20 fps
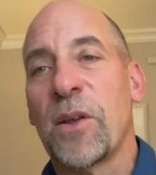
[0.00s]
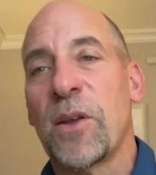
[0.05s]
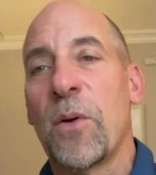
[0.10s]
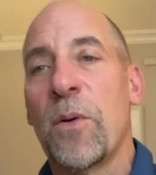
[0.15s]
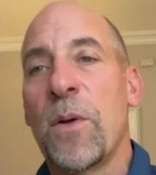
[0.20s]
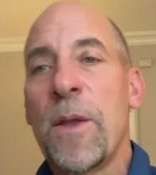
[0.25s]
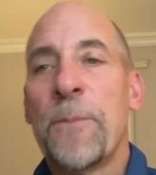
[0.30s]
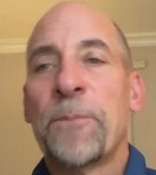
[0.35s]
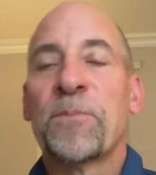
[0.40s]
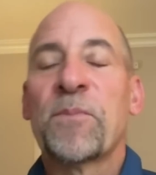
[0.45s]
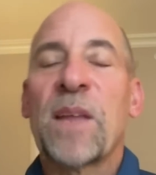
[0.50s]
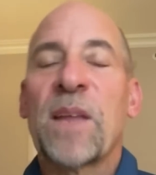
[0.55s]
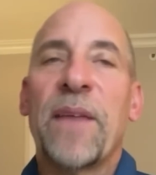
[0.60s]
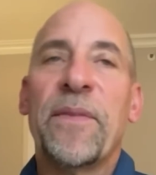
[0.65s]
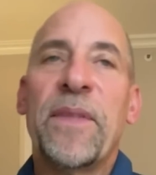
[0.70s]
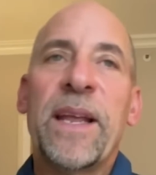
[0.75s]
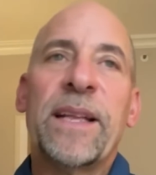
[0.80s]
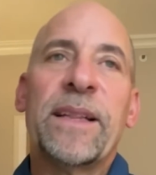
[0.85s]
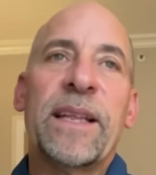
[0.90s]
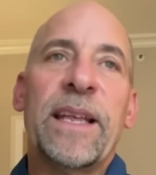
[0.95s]
So
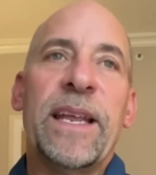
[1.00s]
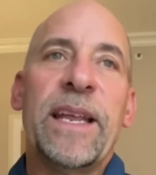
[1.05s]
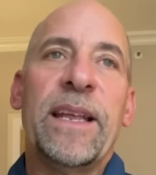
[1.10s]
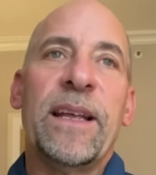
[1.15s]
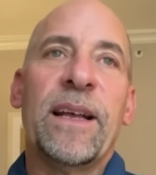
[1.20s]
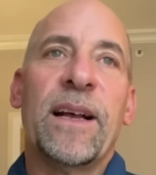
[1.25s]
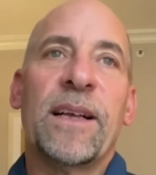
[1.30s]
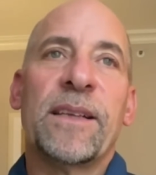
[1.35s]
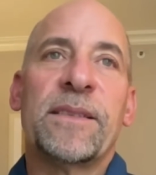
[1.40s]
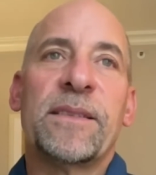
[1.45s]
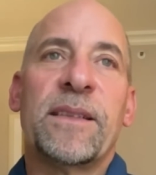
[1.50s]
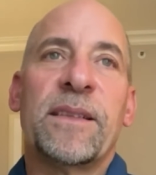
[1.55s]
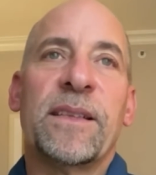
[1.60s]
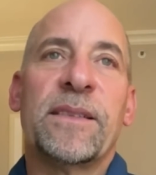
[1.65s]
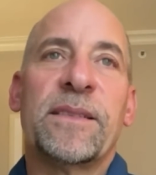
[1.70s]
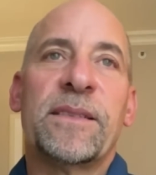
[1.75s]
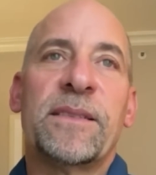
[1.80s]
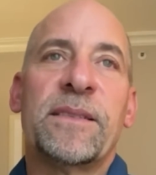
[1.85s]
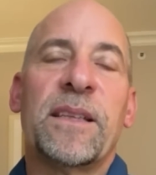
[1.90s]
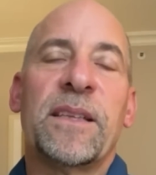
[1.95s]
I think the uh,
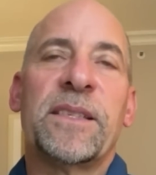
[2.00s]
the